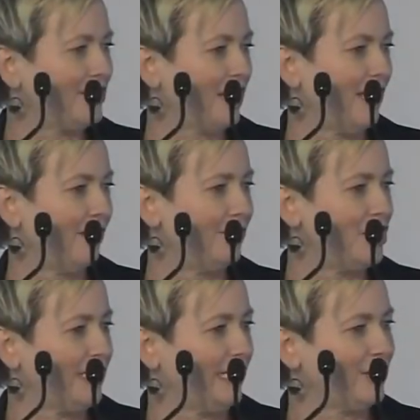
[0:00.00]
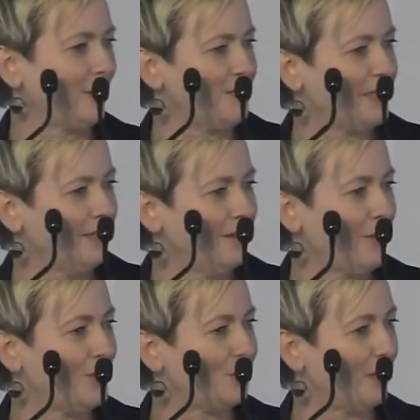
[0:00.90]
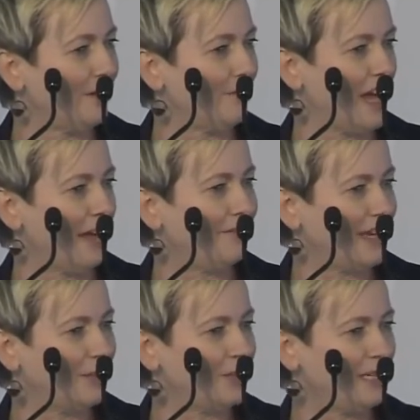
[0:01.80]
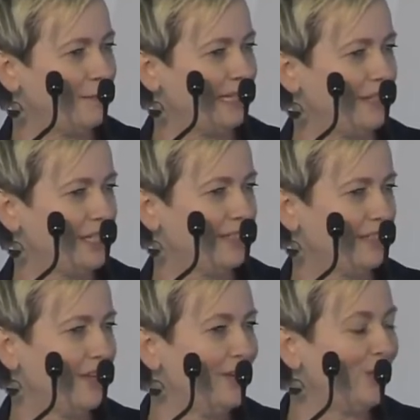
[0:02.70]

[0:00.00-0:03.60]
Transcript: uh, Virginia Thompson, who's one of our faculty managers,